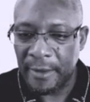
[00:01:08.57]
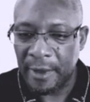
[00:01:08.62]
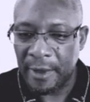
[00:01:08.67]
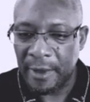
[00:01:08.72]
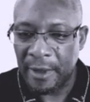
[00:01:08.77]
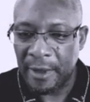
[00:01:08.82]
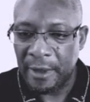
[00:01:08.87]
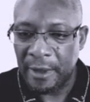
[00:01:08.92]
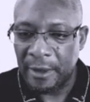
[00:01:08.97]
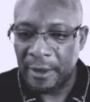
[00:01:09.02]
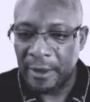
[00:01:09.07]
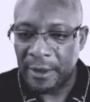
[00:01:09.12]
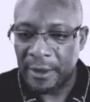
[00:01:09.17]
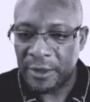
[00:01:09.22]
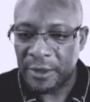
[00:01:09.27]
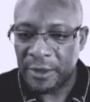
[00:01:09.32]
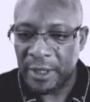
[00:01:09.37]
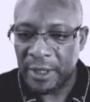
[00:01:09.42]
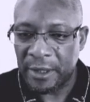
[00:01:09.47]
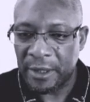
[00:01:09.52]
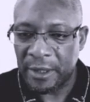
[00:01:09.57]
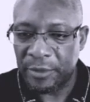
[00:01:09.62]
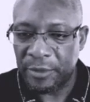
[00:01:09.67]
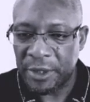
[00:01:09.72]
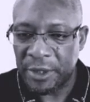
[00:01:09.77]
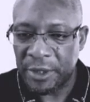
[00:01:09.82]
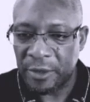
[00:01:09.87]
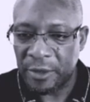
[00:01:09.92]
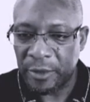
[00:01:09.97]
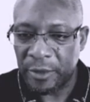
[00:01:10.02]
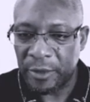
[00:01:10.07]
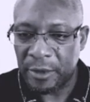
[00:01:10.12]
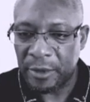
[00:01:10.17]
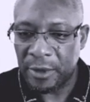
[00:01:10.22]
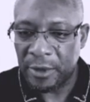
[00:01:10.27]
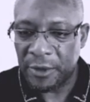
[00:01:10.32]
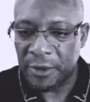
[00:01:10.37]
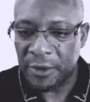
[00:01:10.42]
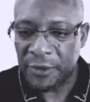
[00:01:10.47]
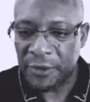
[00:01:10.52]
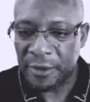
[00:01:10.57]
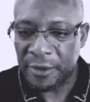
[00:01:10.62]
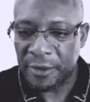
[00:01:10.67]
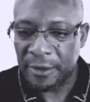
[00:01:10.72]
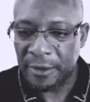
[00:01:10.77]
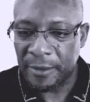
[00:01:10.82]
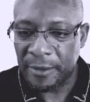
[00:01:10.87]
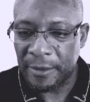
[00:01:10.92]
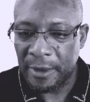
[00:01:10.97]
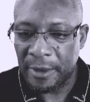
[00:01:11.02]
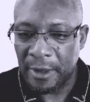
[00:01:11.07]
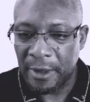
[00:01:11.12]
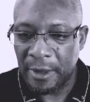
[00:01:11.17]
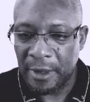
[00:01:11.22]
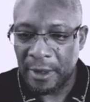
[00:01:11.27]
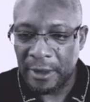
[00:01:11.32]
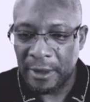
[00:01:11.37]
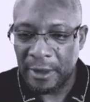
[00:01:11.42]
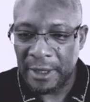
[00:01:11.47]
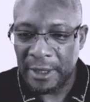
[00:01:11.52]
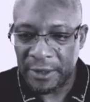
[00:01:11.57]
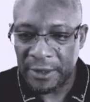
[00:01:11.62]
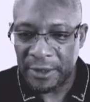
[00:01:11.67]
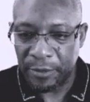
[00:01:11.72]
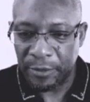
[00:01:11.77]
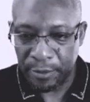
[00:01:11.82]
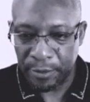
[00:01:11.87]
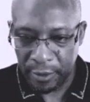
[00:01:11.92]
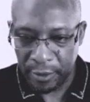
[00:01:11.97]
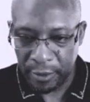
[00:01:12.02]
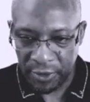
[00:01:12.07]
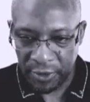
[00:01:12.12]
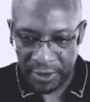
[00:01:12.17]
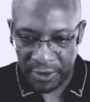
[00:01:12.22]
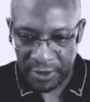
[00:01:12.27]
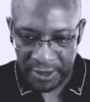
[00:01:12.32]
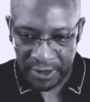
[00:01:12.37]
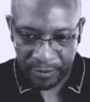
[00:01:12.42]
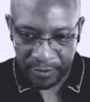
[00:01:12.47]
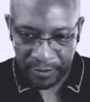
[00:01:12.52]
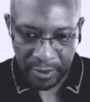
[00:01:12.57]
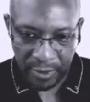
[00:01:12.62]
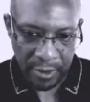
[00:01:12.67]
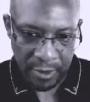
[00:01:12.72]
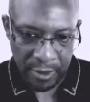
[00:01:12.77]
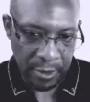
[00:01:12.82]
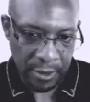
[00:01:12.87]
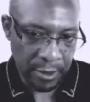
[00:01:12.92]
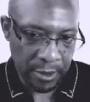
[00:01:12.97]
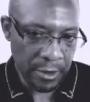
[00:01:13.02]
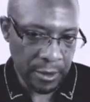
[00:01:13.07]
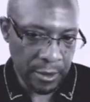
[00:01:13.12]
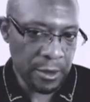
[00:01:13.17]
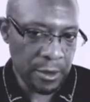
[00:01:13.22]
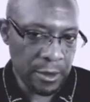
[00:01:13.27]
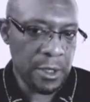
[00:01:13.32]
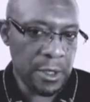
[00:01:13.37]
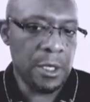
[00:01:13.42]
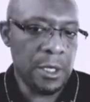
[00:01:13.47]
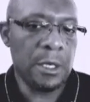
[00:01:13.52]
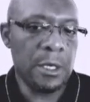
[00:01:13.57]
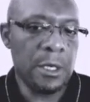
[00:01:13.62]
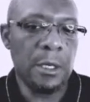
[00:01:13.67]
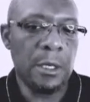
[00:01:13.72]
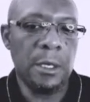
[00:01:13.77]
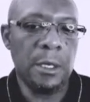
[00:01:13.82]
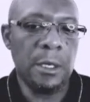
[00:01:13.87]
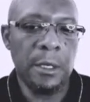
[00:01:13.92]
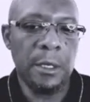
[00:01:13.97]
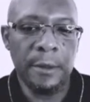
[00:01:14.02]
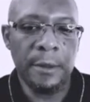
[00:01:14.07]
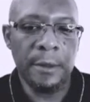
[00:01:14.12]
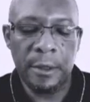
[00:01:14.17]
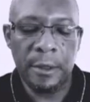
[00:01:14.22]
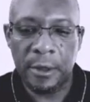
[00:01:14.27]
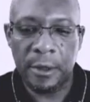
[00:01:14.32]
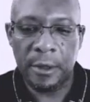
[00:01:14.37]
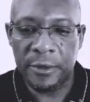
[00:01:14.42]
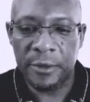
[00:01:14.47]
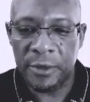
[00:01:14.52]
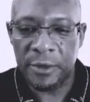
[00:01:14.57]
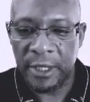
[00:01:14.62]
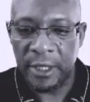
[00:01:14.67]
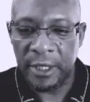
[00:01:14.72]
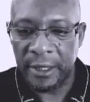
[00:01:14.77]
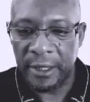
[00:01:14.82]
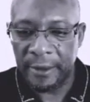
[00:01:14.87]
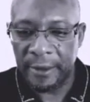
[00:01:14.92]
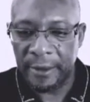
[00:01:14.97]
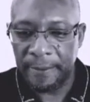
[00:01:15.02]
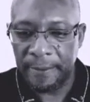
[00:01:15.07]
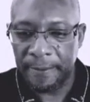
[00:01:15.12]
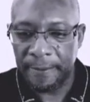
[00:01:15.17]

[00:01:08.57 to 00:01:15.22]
Let's get the bishop across. Let's push this pawn onto here.